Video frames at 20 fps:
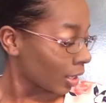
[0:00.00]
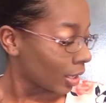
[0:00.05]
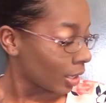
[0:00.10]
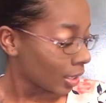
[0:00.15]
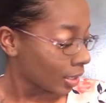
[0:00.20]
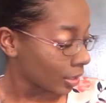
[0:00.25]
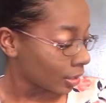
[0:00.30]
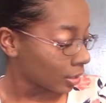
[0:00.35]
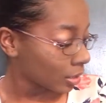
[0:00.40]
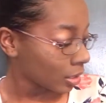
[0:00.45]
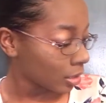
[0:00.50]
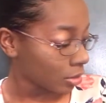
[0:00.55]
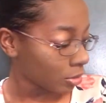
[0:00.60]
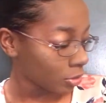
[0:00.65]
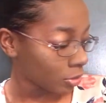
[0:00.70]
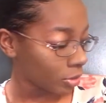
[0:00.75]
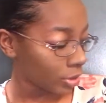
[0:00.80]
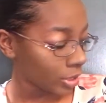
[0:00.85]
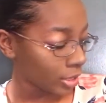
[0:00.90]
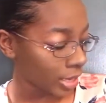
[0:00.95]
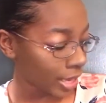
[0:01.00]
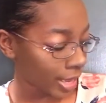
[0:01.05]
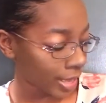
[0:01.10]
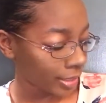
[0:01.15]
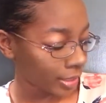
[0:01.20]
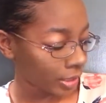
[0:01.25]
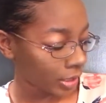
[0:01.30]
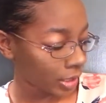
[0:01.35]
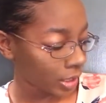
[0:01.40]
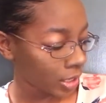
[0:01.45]
And so
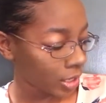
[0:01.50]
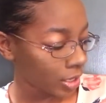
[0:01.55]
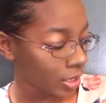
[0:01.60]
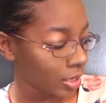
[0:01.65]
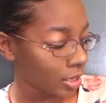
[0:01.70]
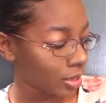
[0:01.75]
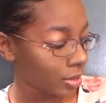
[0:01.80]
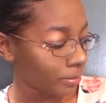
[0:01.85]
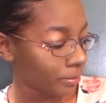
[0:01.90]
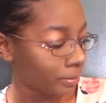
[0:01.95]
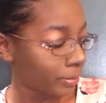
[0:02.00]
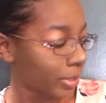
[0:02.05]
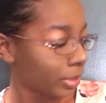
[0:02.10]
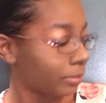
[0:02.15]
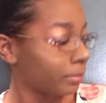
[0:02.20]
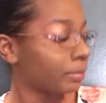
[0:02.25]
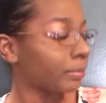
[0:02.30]
next up